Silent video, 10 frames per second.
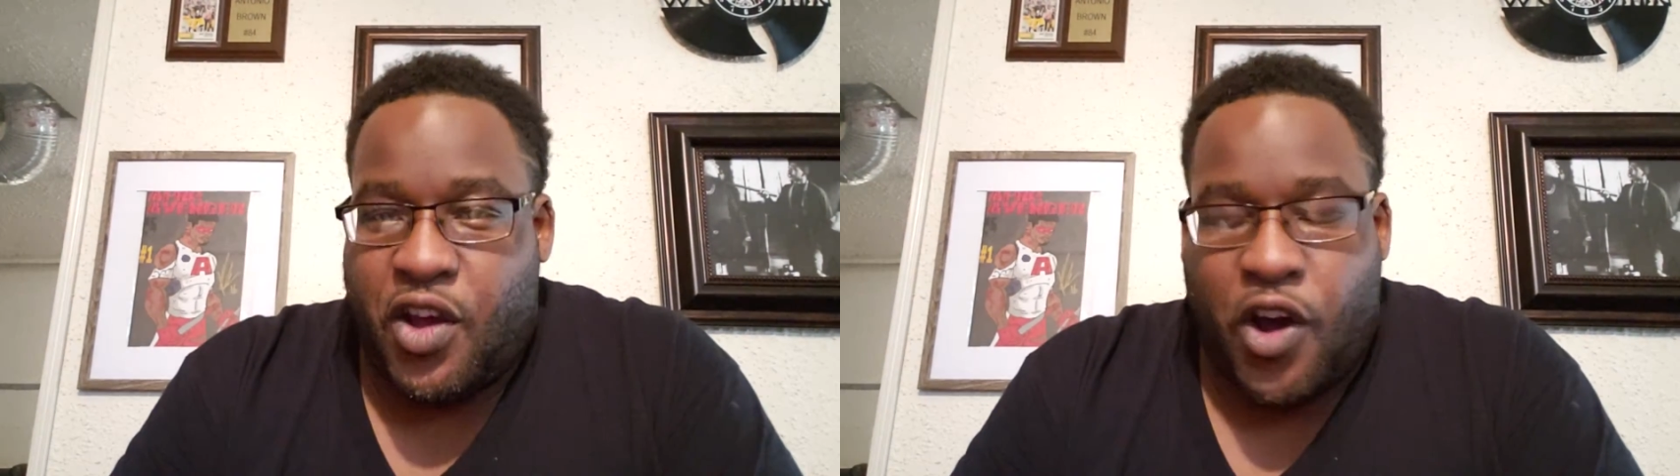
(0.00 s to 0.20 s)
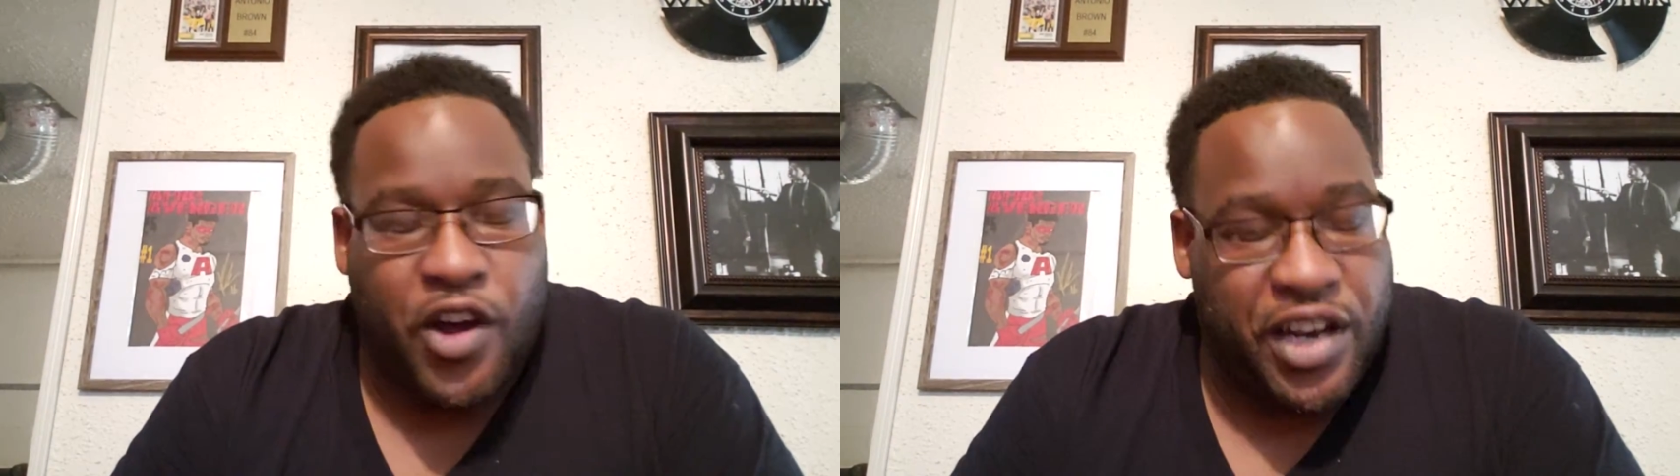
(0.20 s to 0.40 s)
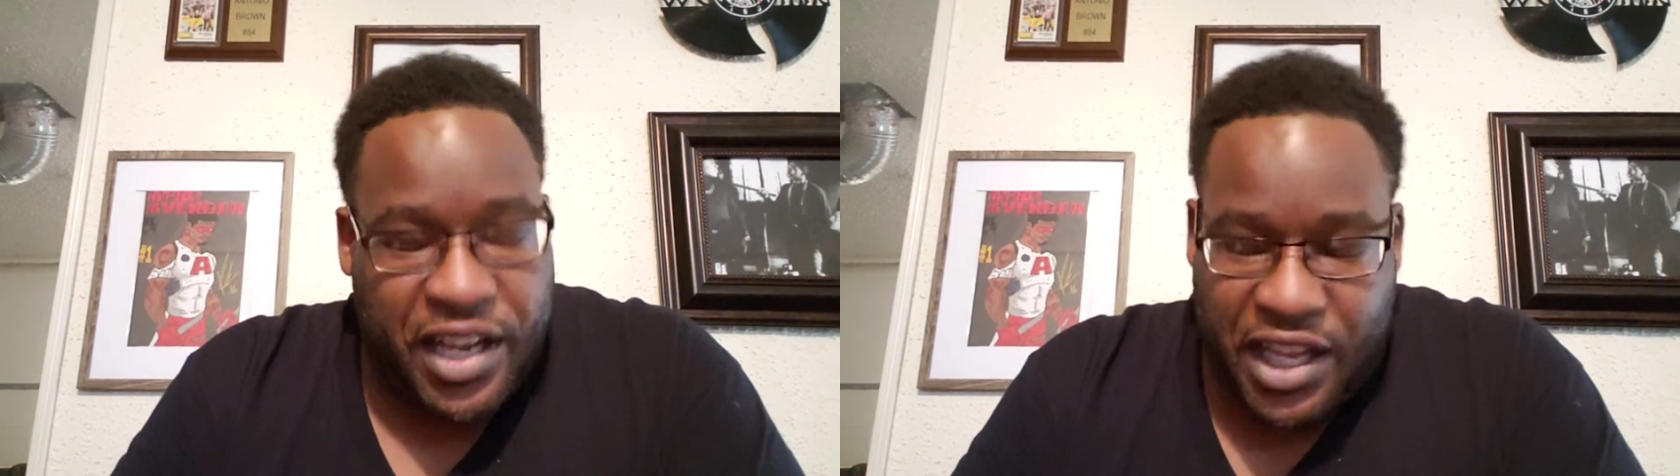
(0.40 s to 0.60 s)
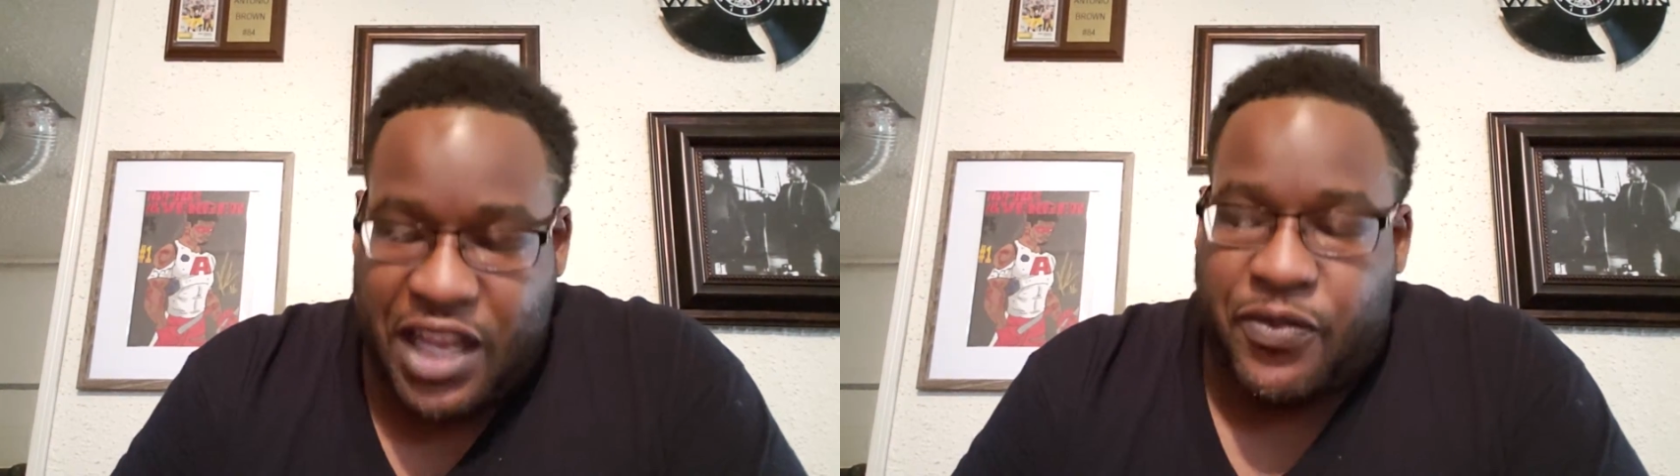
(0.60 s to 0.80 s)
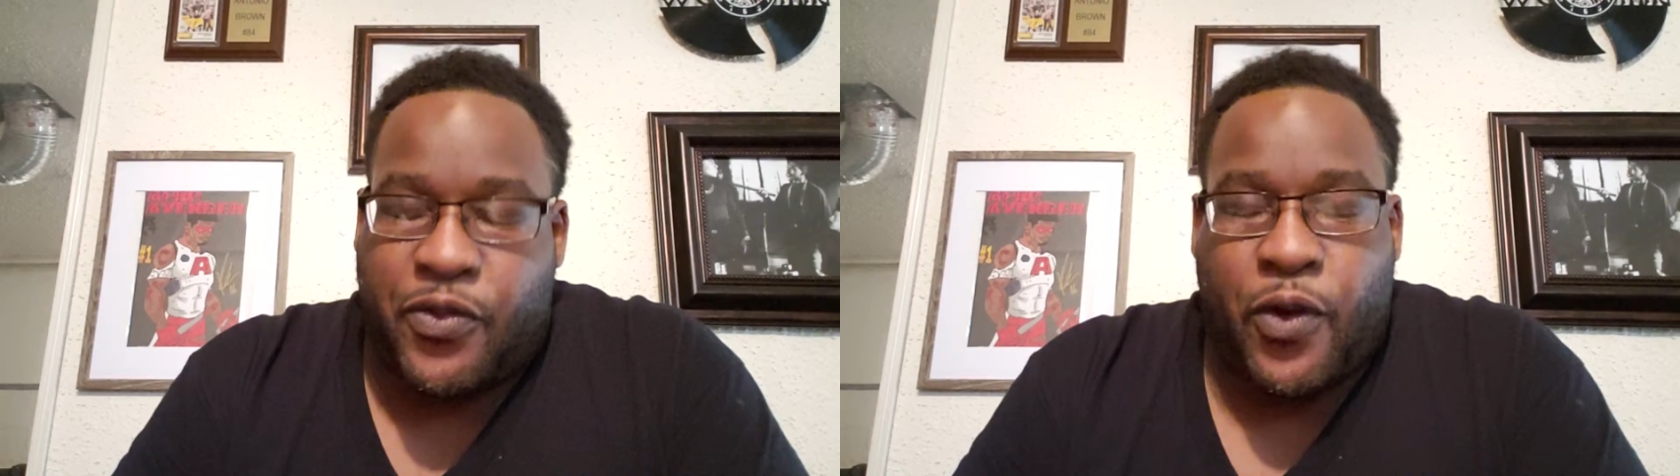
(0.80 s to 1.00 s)
on the
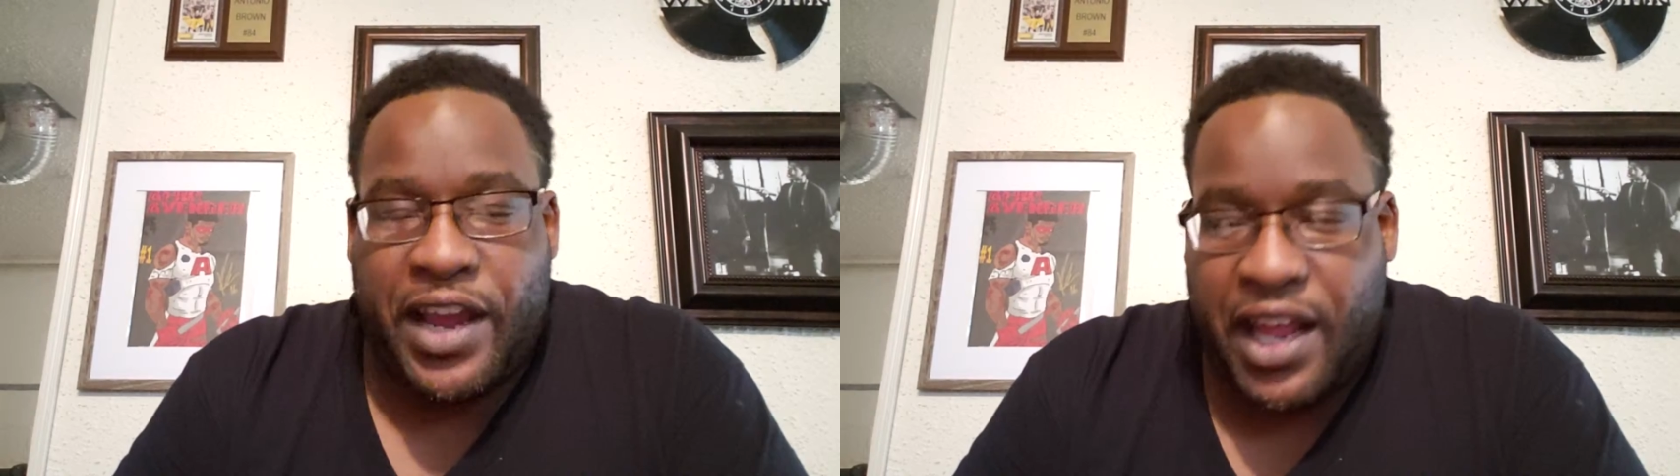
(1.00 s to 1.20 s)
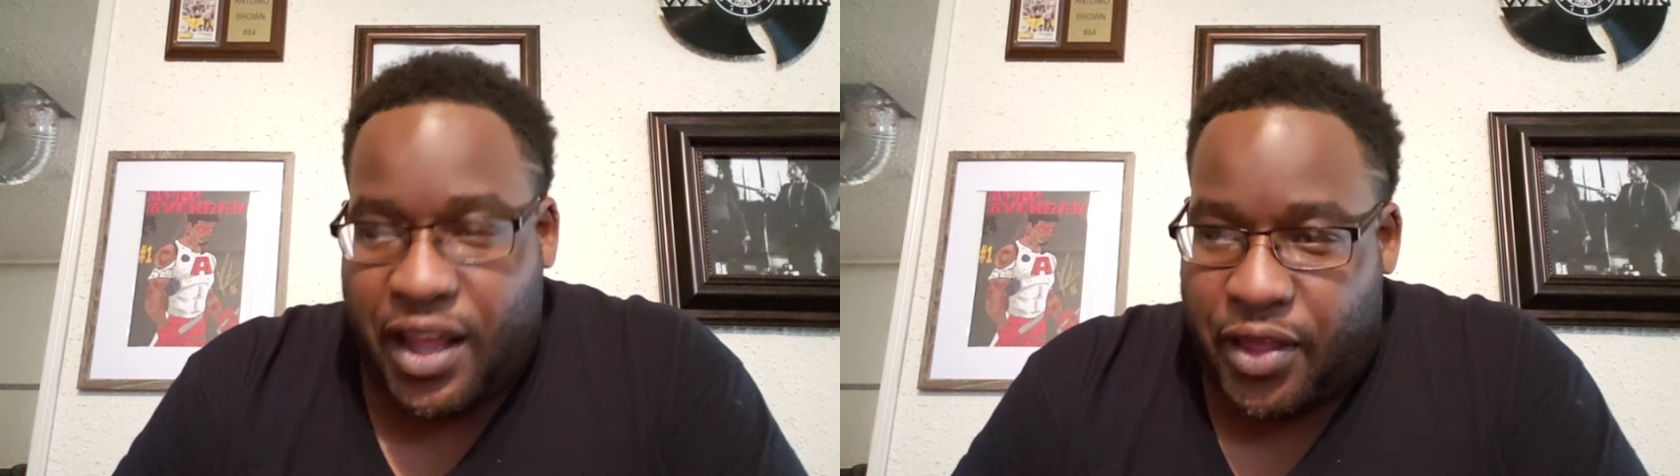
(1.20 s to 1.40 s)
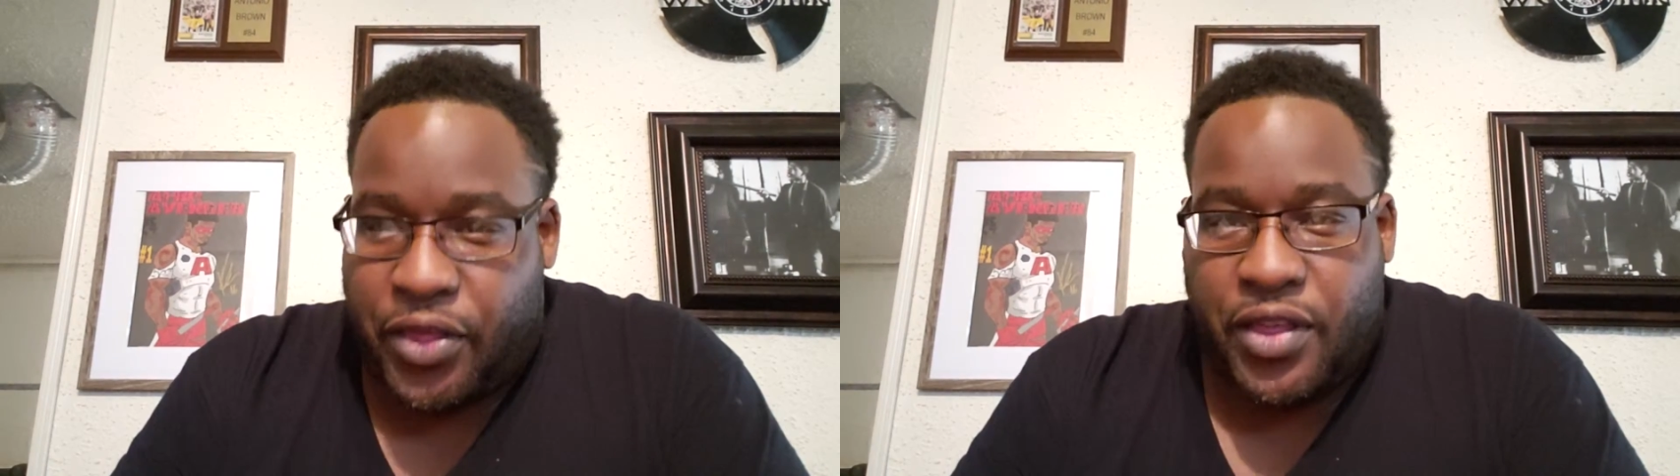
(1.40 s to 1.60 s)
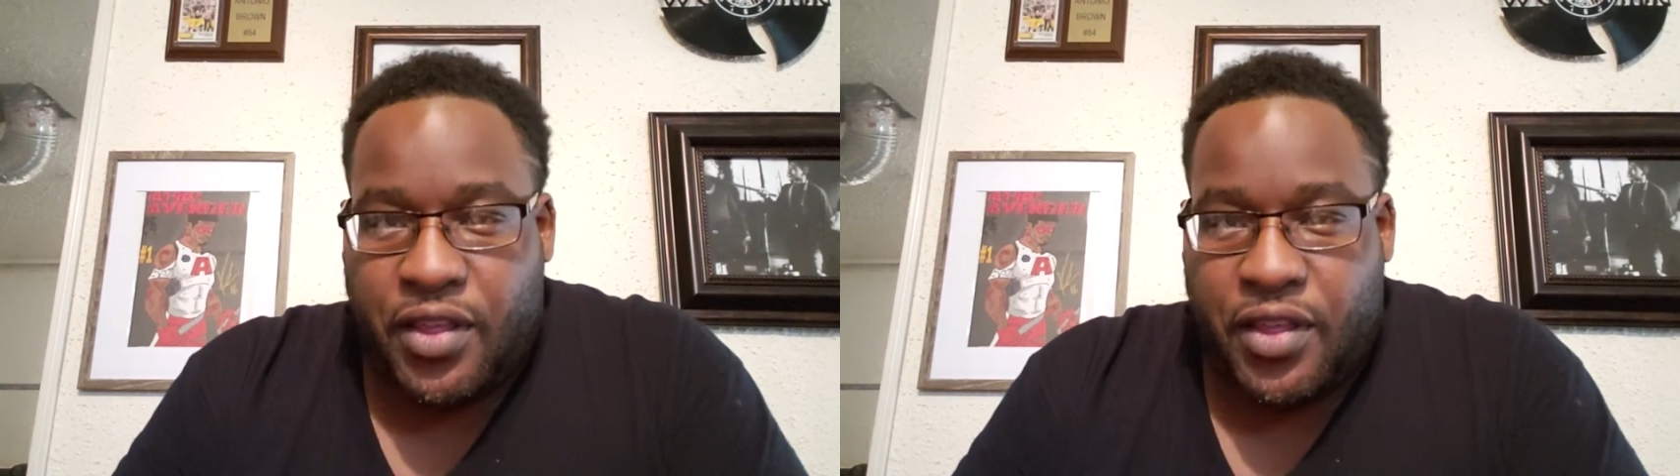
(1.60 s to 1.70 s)
eve of grade 8th